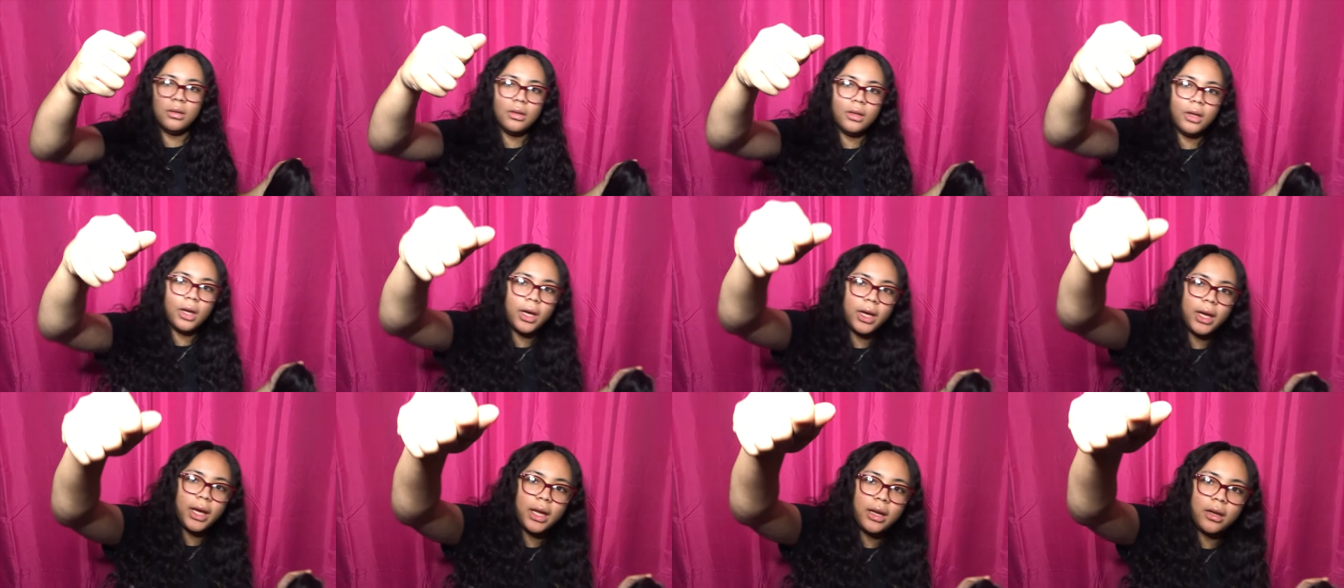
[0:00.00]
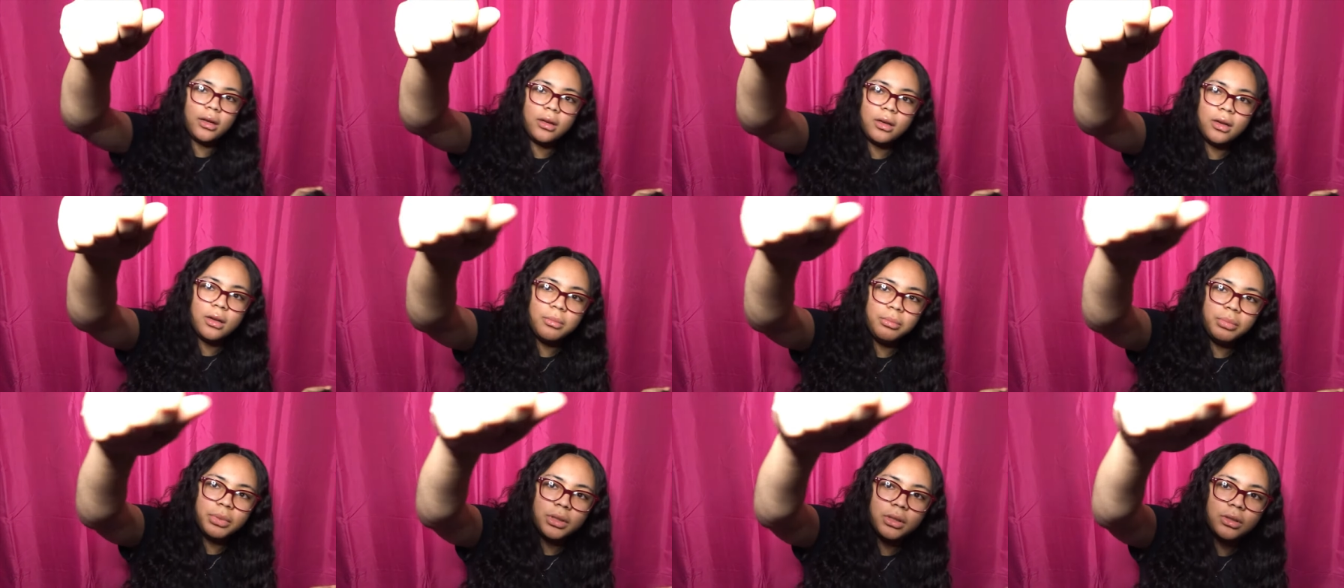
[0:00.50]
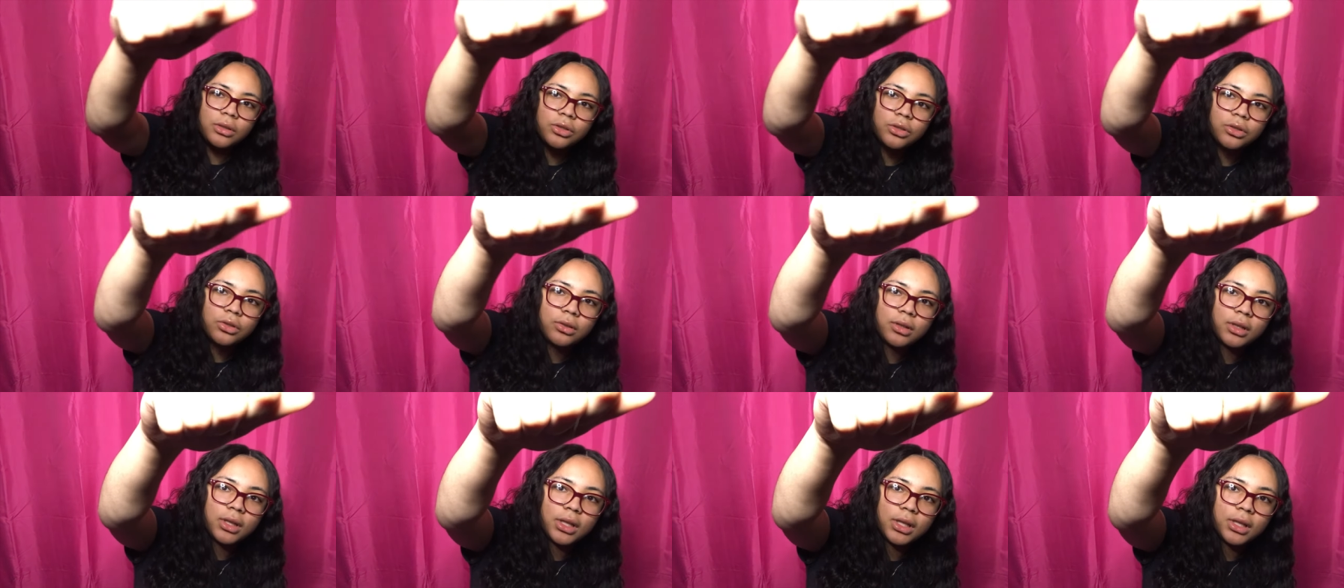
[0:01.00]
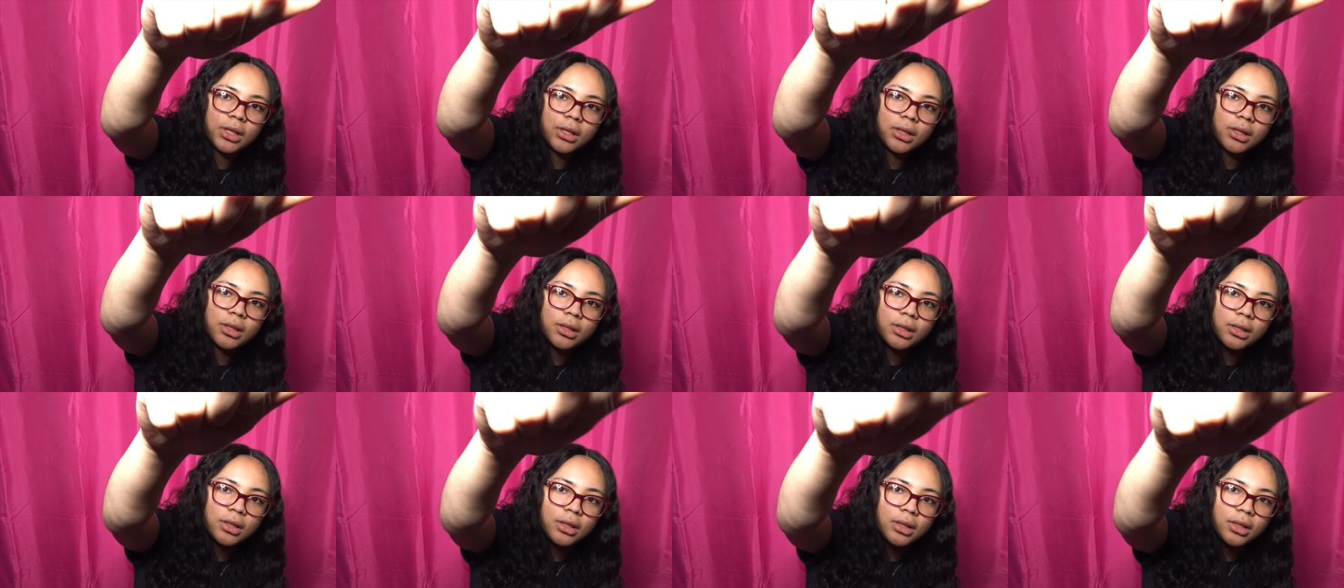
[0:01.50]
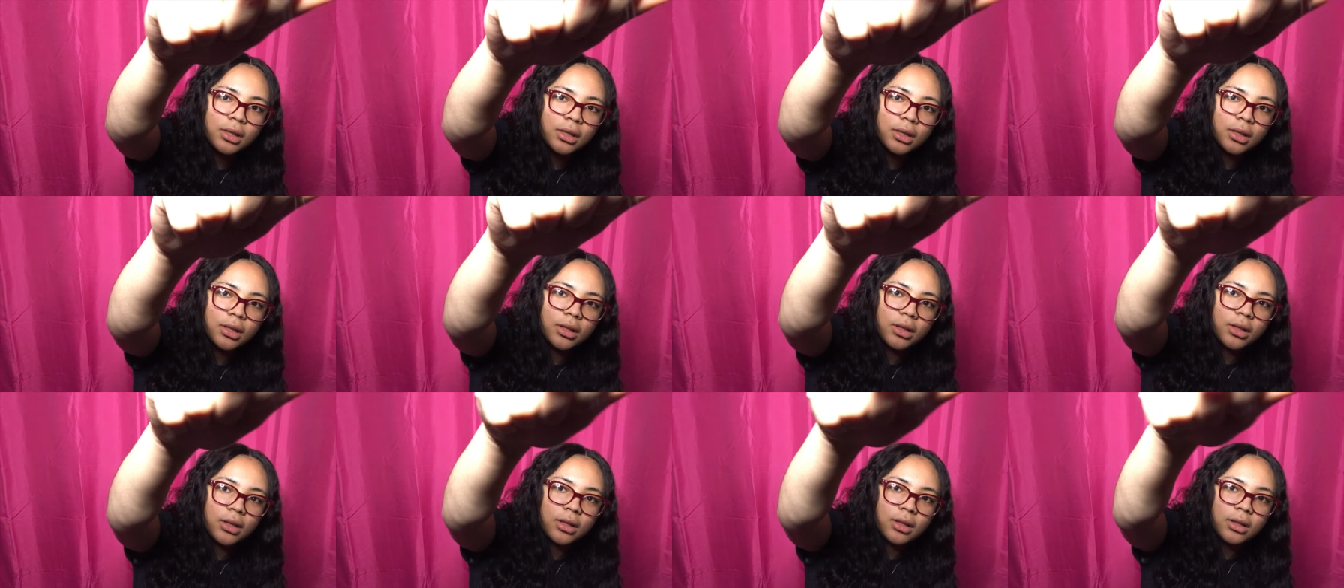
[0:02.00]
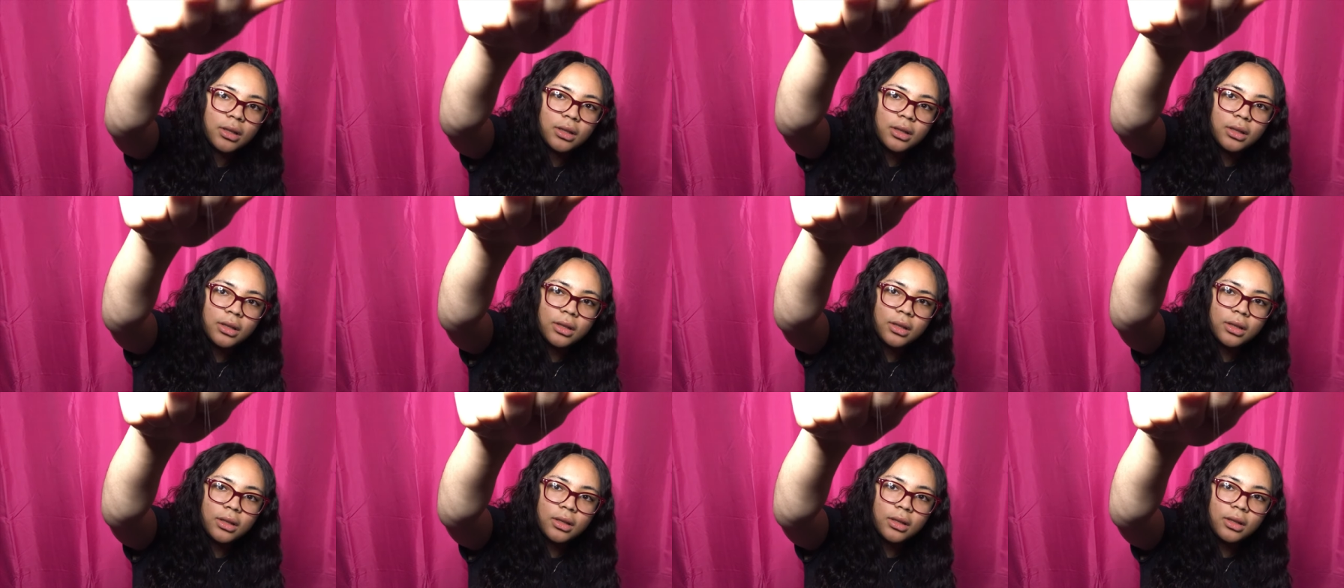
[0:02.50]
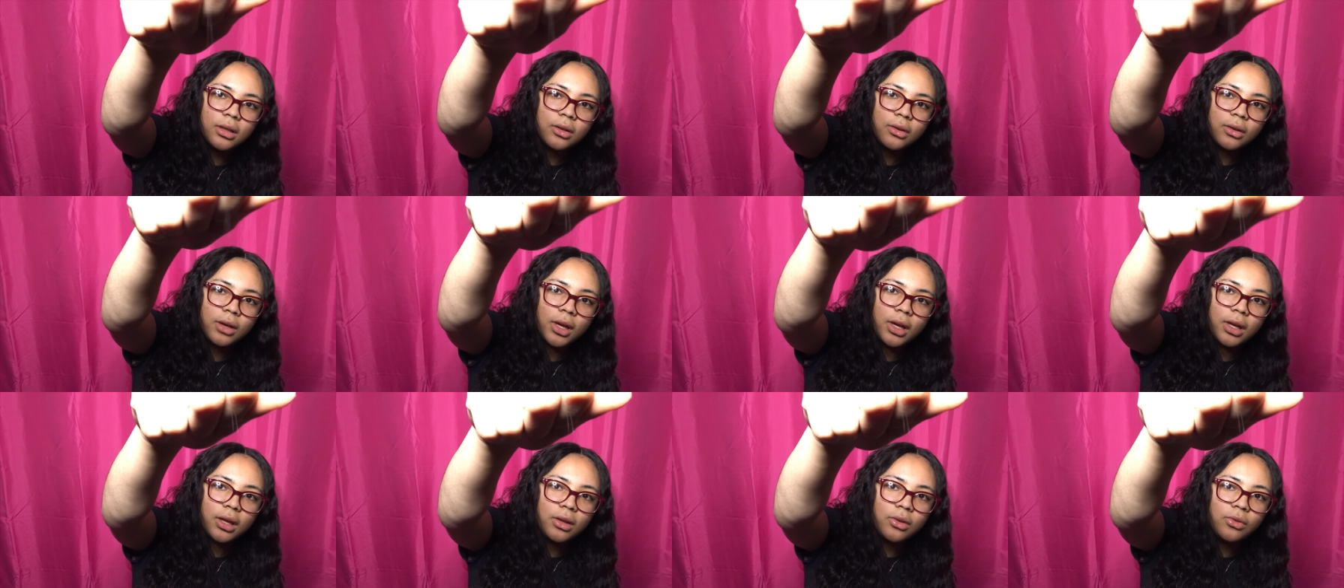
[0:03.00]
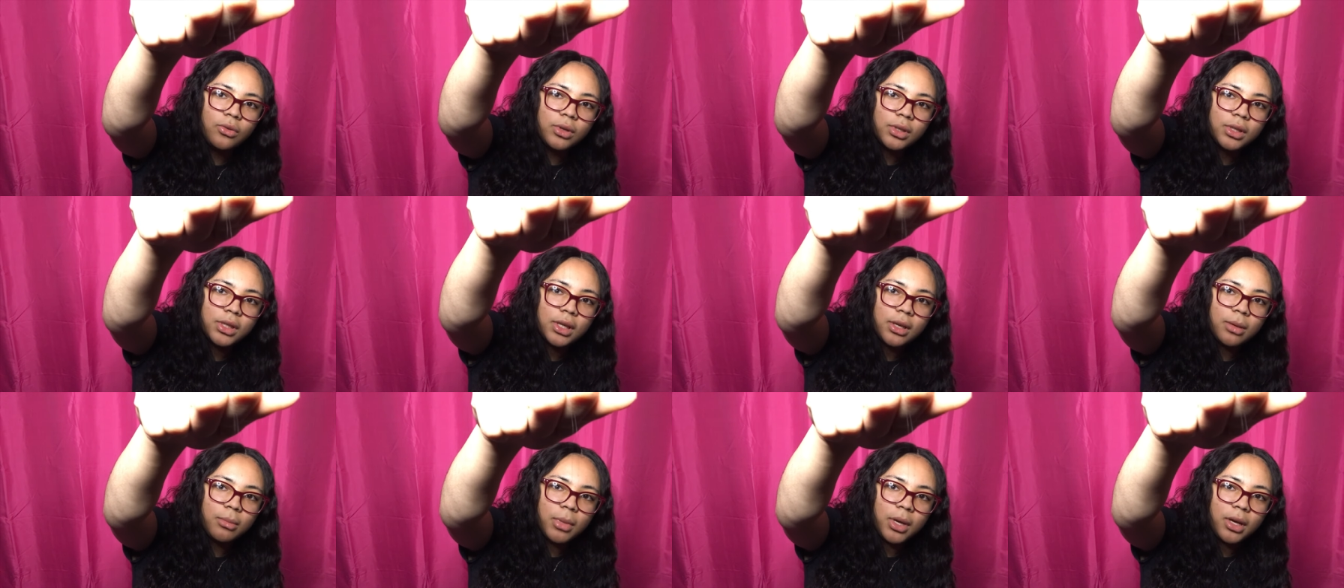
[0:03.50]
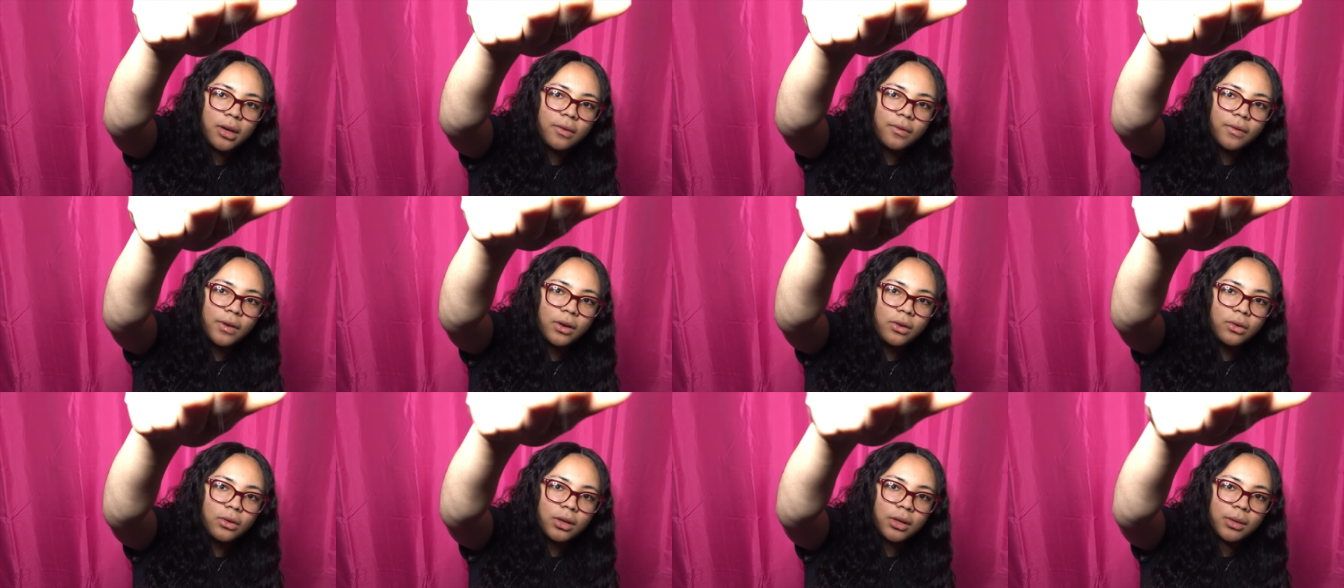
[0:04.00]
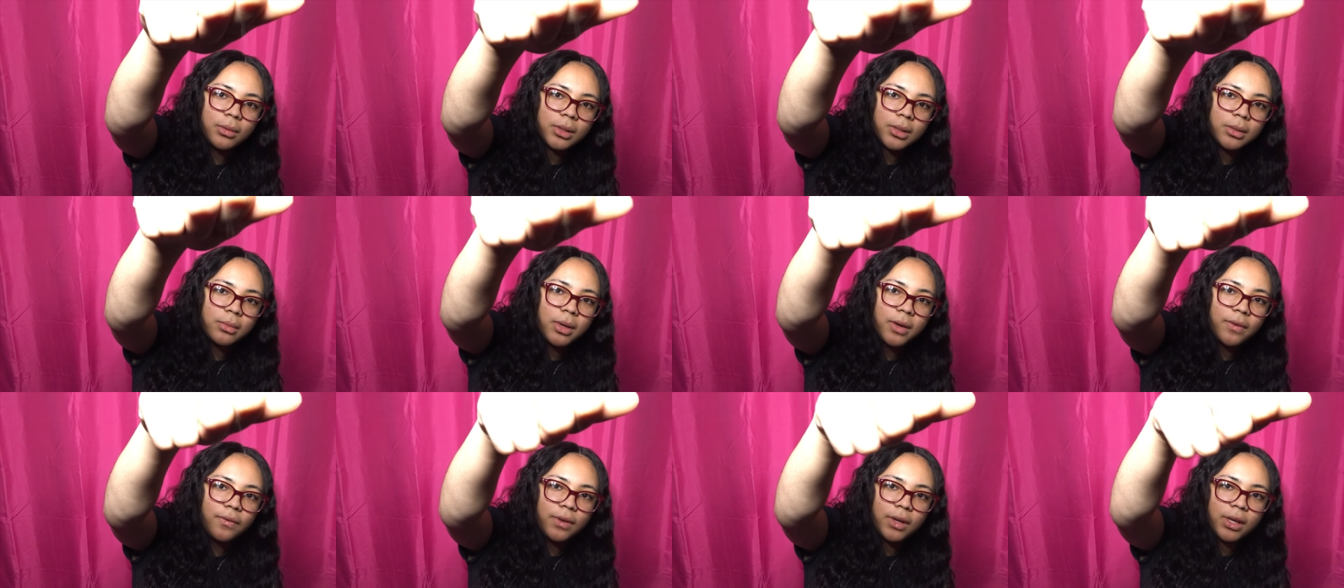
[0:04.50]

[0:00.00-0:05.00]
I got a couple of strands okay you can see it better if I hold it to my